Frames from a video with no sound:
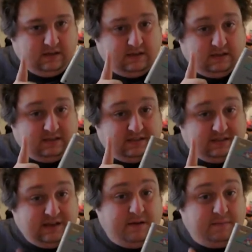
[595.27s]

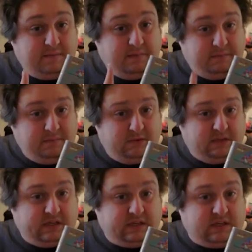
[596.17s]
Some
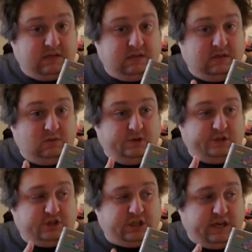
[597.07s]
music was
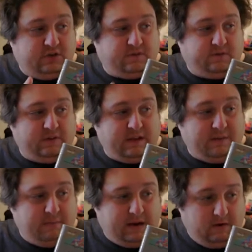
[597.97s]
changed for the
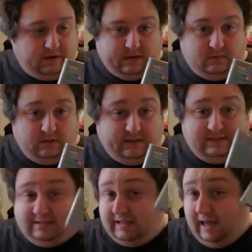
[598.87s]
American
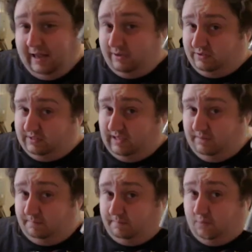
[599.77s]
release. Guile's
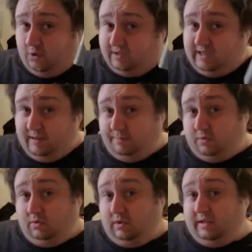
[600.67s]
theme, for
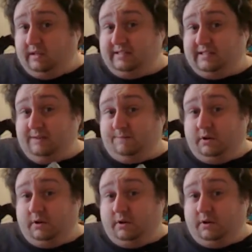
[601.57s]
example, is different.